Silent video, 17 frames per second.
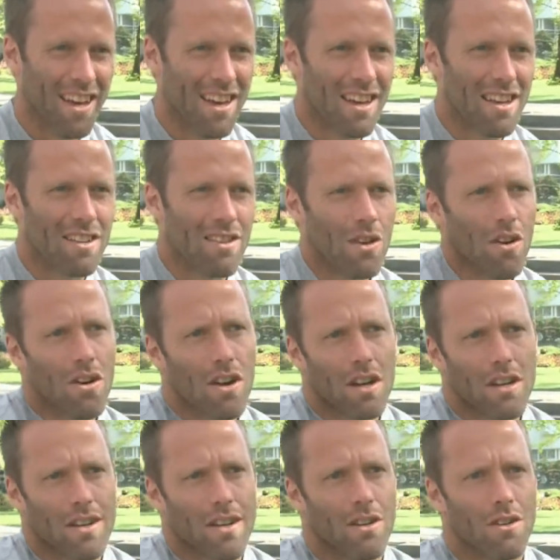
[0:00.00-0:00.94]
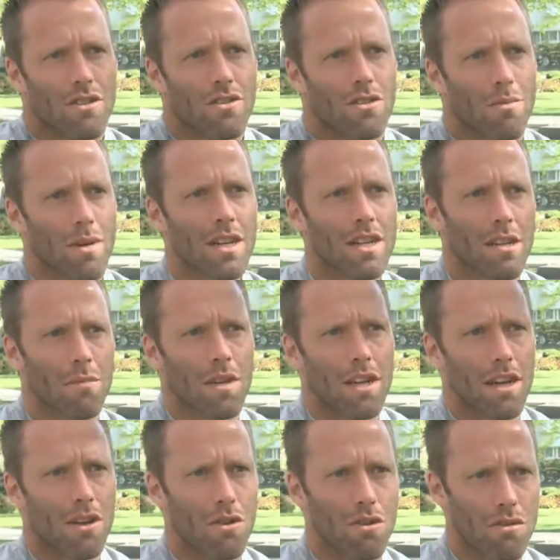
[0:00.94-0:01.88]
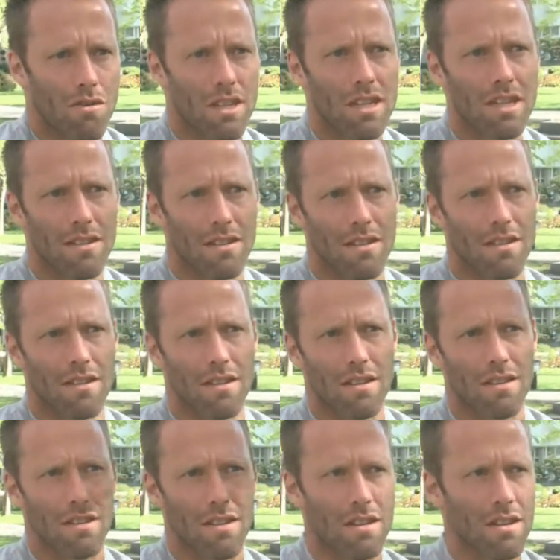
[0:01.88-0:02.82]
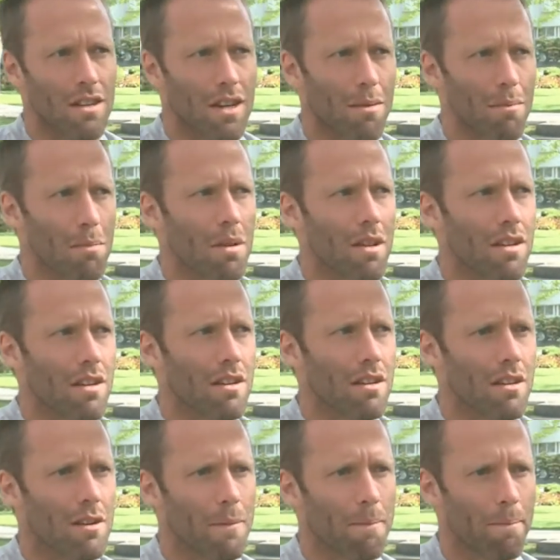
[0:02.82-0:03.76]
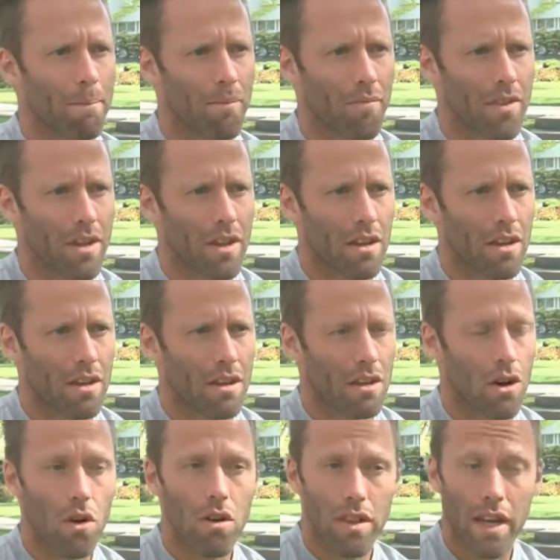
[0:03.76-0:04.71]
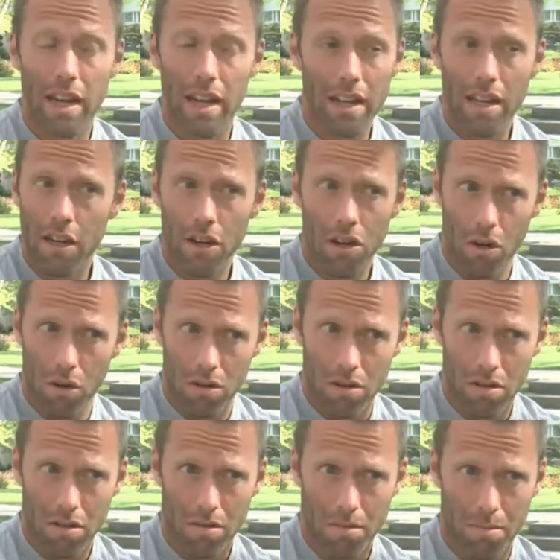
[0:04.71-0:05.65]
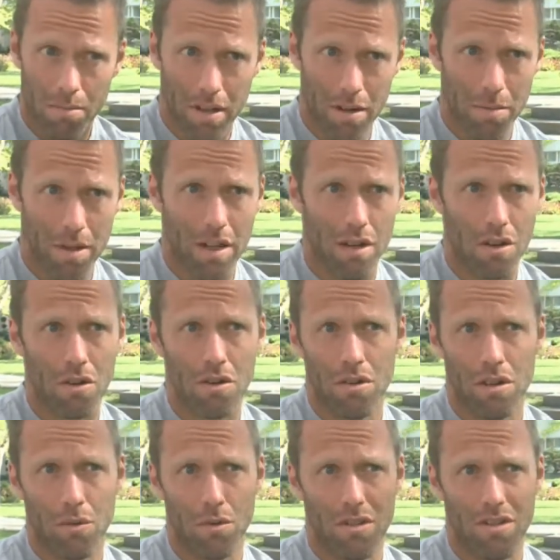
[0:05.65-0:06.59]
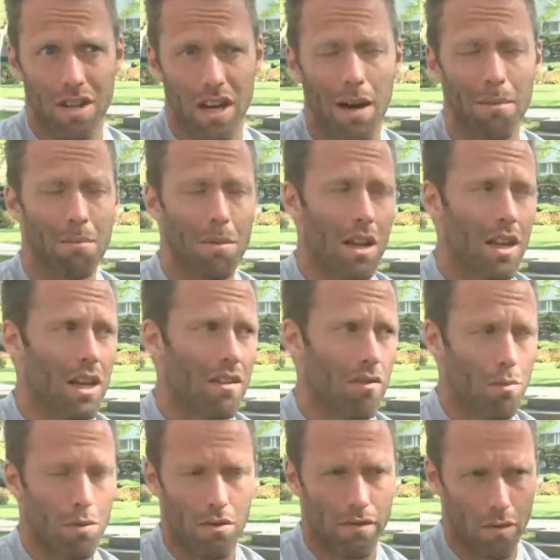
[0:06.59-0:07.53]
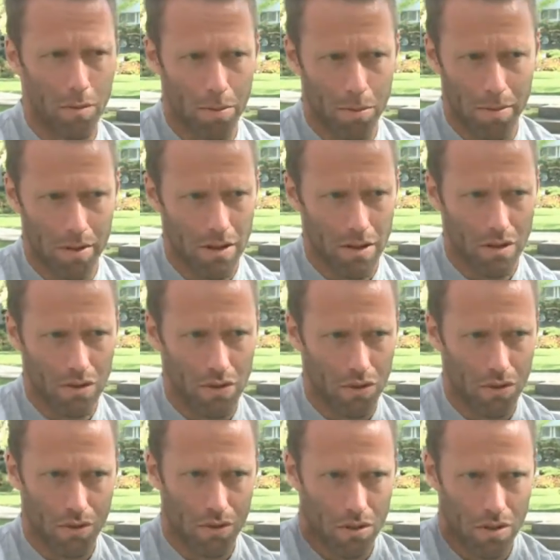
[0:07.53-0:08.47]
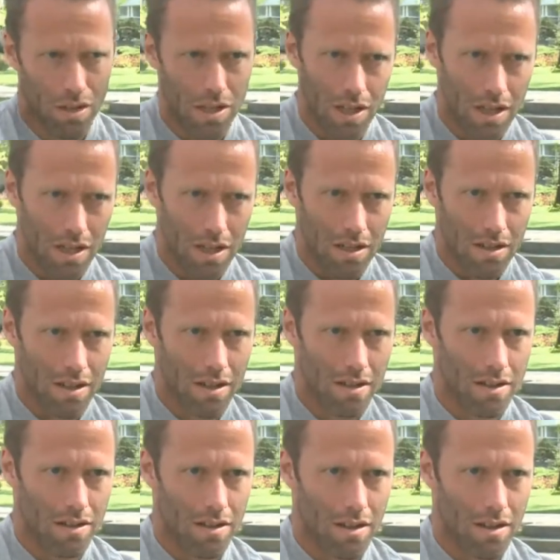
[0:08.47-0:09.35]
No, uh, not so much. I mean, I know who he is. He's, he's an unbelievable... Playing very good tennis. Oh, that I didn't know. But I mean, I know he was an unbelievable football player, so that's...